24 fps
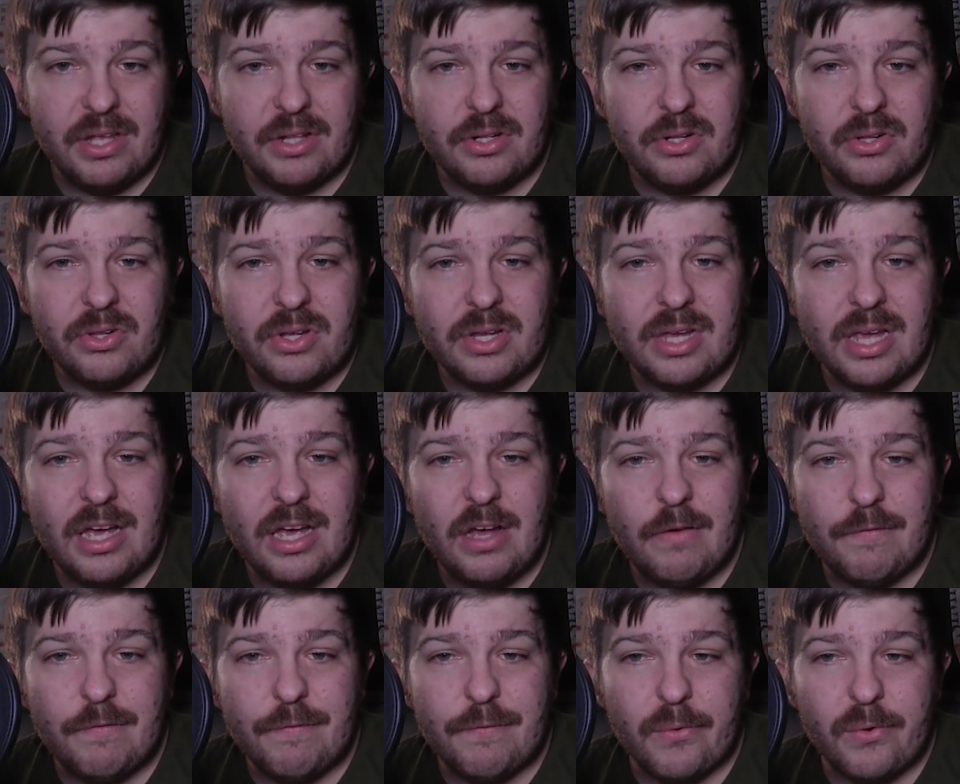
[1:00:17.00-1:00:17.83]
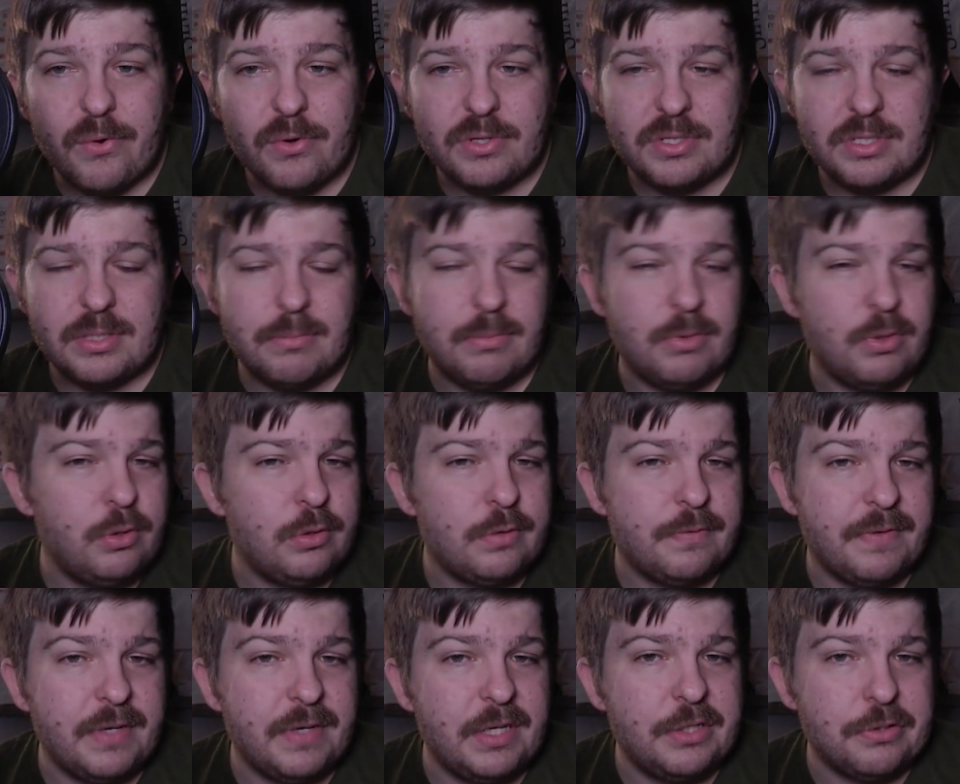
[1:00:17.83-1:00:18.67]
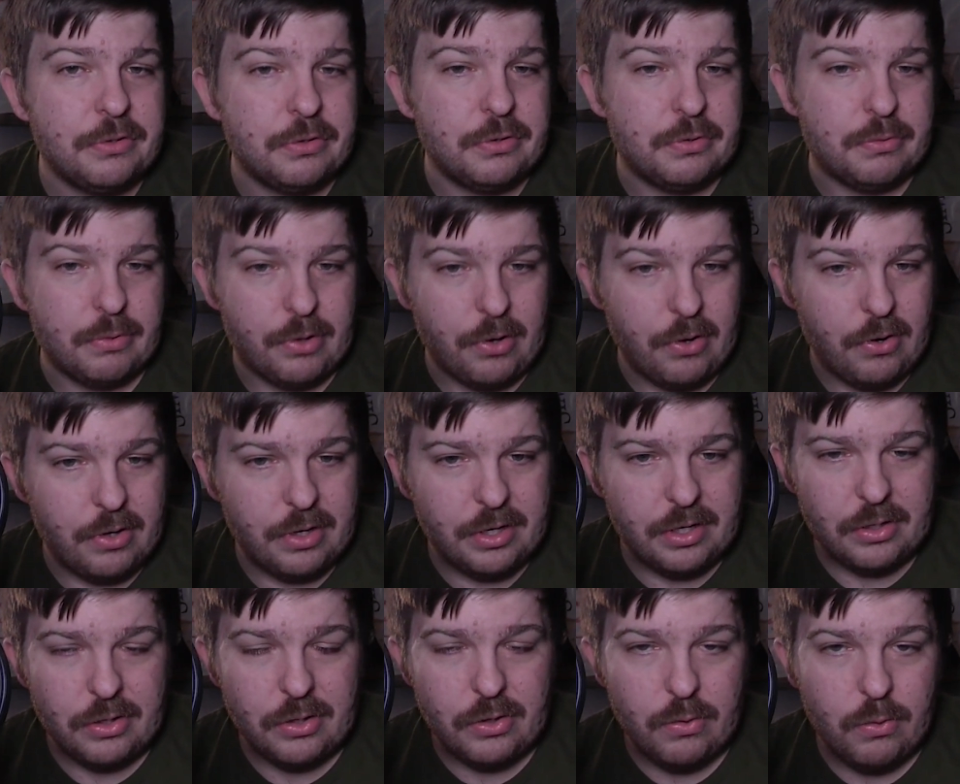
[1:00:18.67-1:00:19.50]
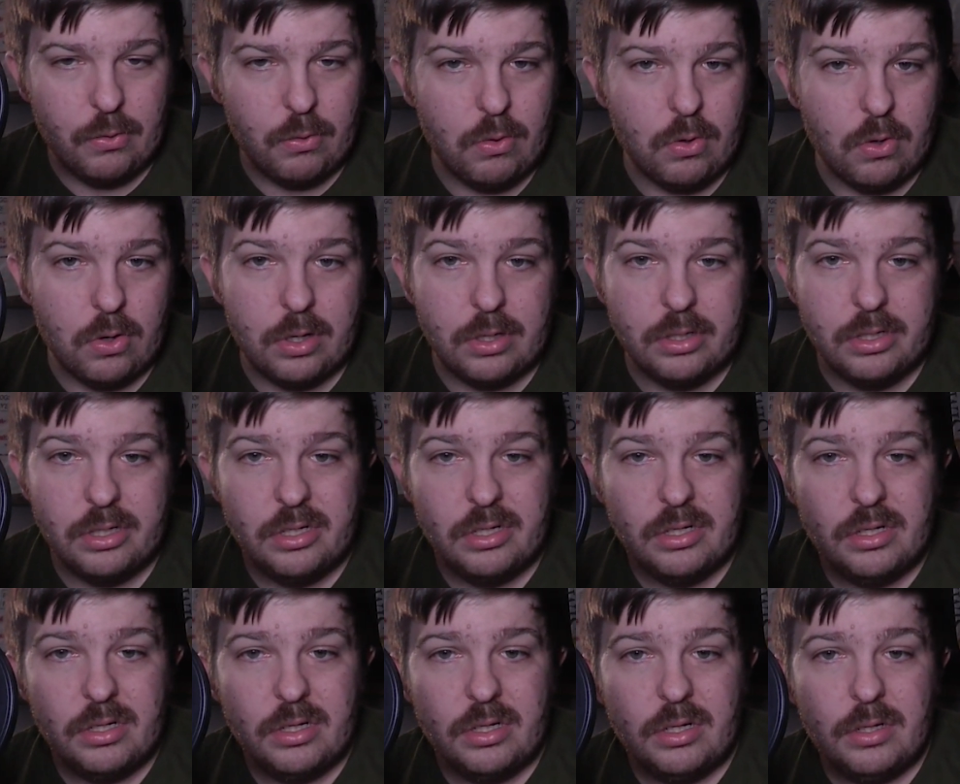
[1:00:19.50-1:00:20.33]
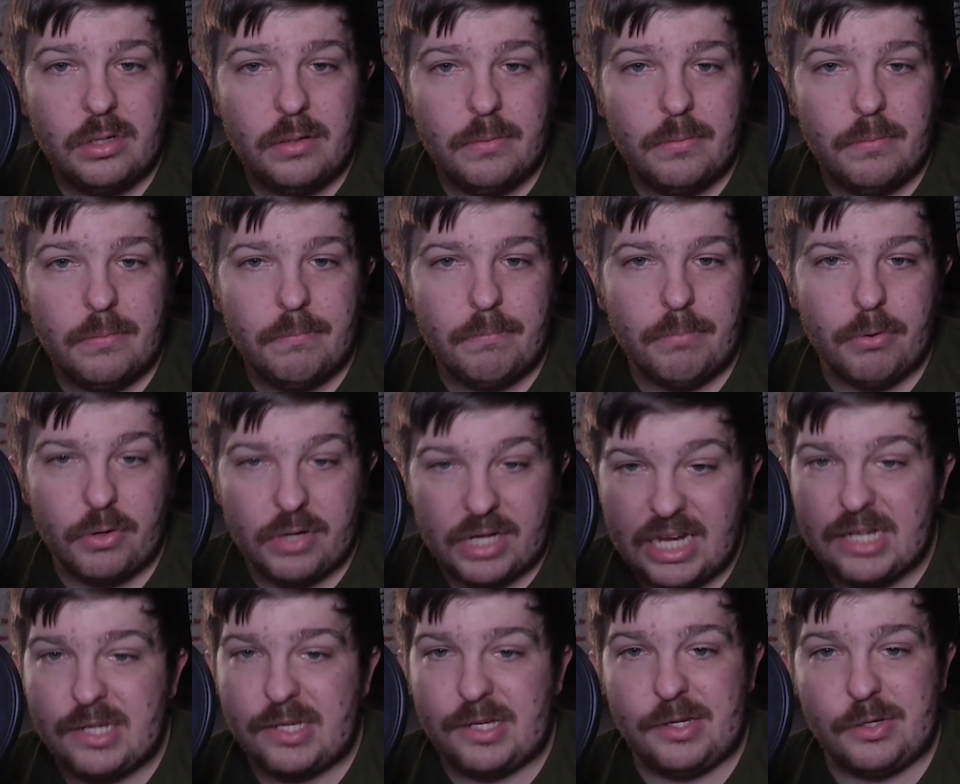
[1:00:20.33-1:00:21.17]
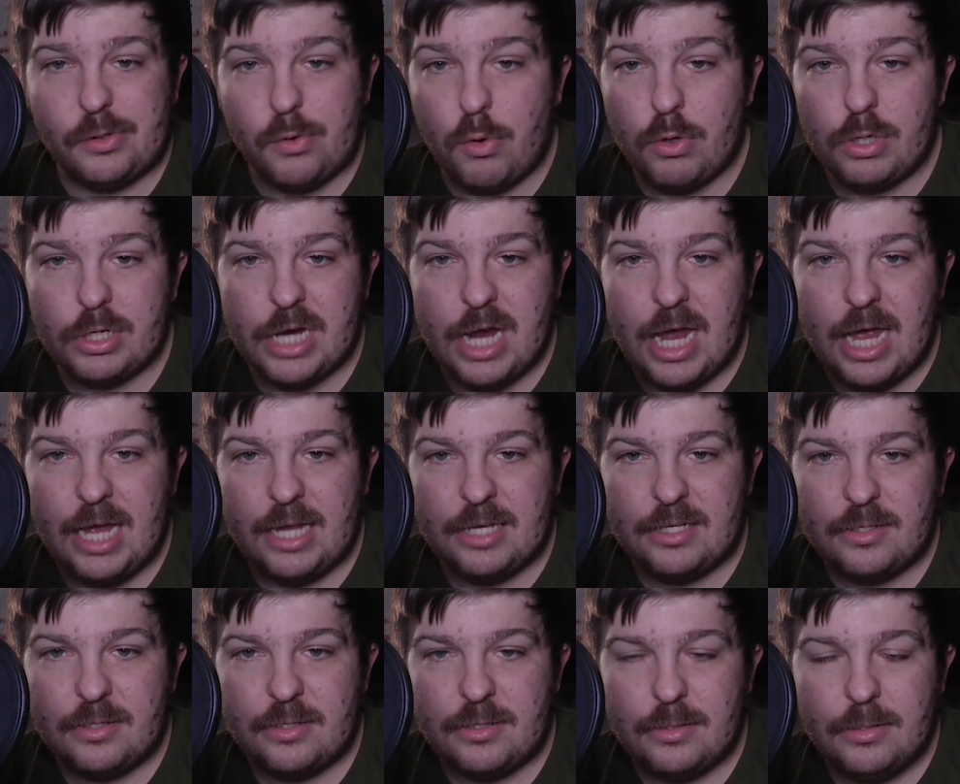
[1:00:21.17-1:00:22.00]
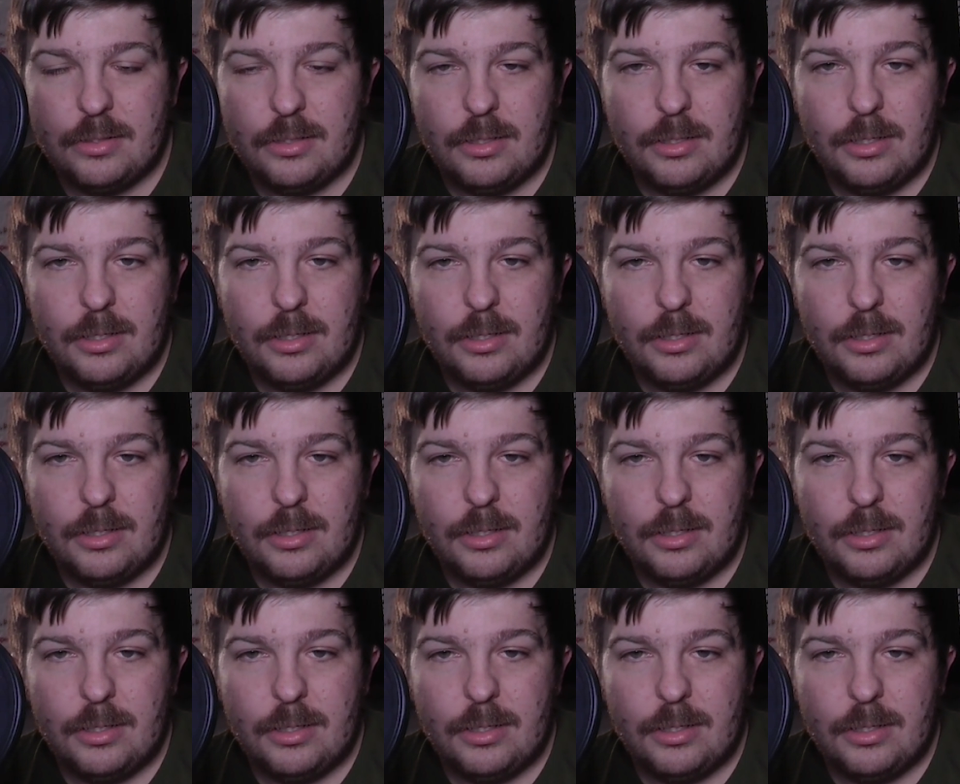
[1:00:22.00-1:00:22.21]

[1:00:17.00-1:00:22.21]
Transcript: be on the lookout for some new features regarding your Burn KC Scorchcast.